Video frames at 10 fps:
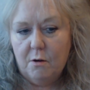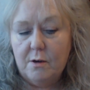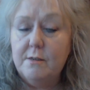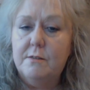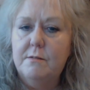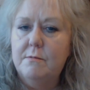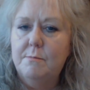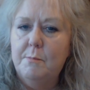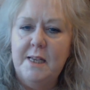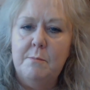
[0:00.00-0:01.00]
or
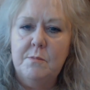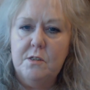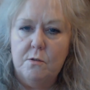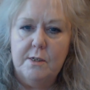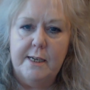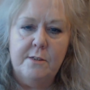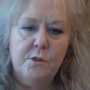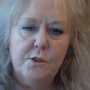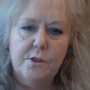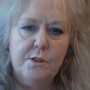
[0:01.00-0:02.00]
maimed or
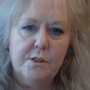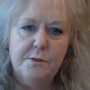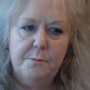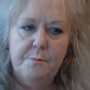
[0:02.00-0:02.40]
injured,